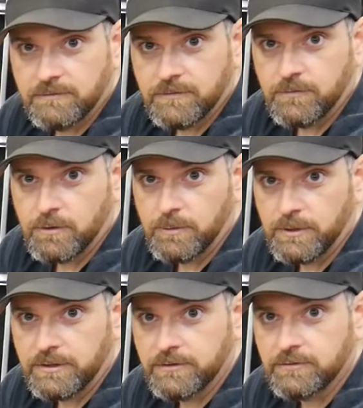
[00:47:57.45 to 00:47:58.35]
a
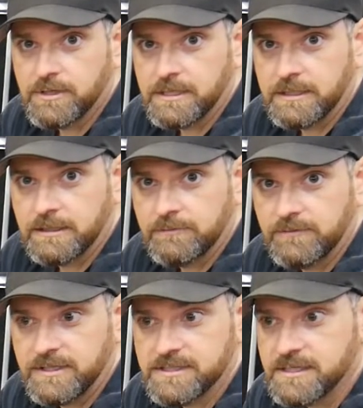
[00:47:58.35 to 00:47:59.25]
4.3 in it,
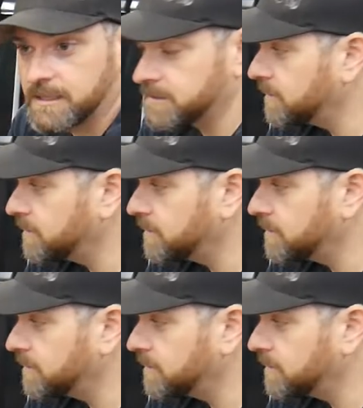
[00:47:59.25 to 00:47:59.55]
V6.